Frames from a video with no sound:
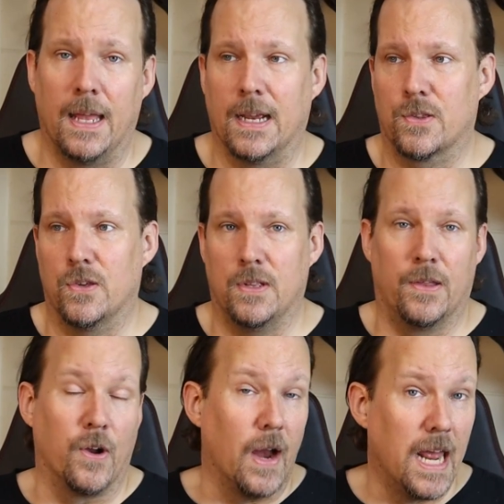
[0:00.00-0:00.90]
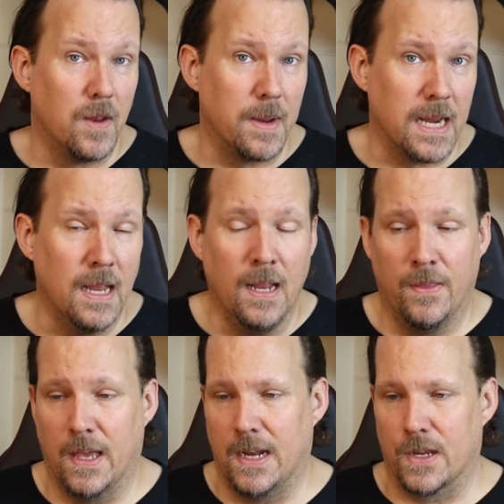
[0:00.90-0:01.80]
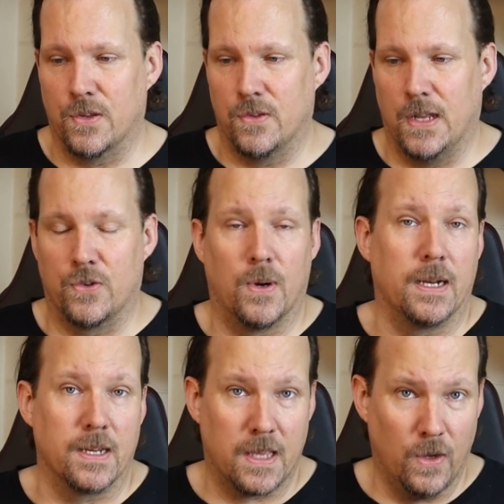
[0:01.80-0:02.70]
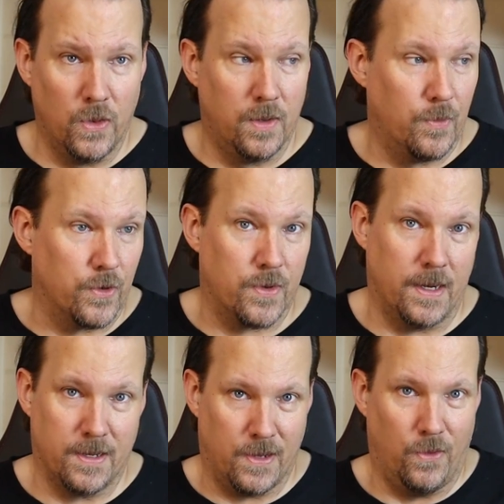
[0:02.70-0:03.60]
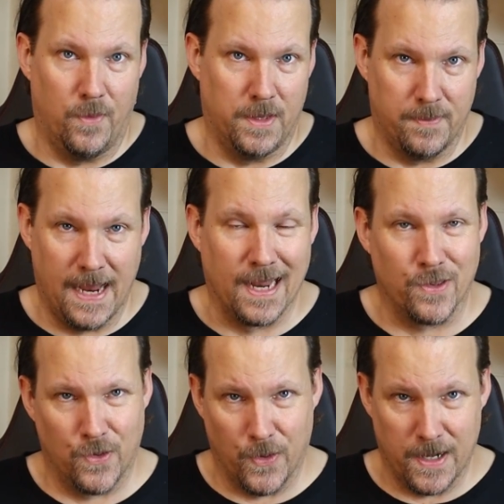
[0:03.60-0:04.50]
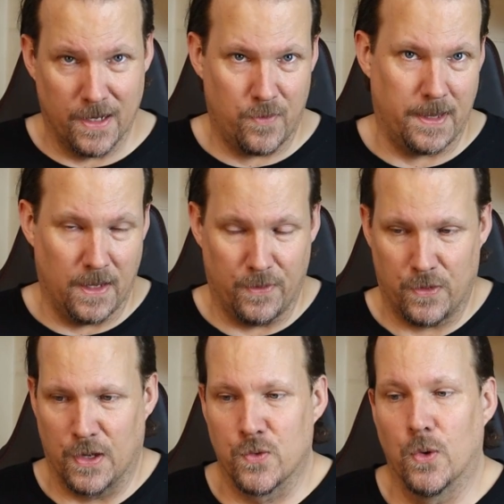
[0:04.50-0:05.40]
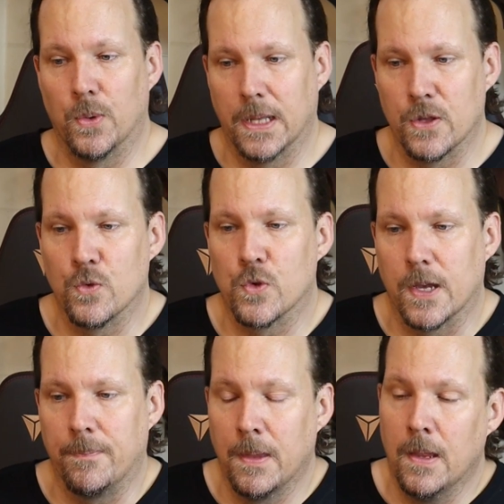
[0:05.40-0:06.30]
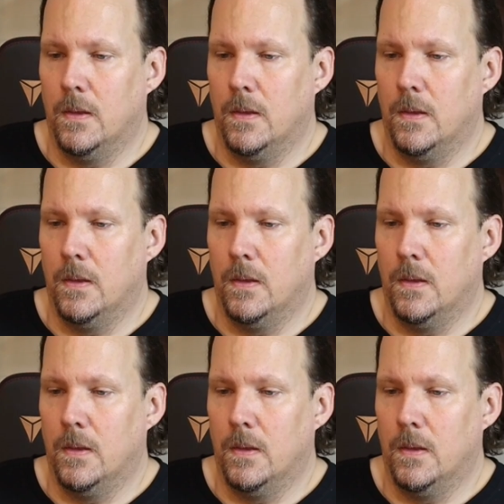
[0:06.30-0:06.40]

that ex is now their enemy, that ex is now trying to kill them or tried to kill them in the backstory in spite of their sexual relationship.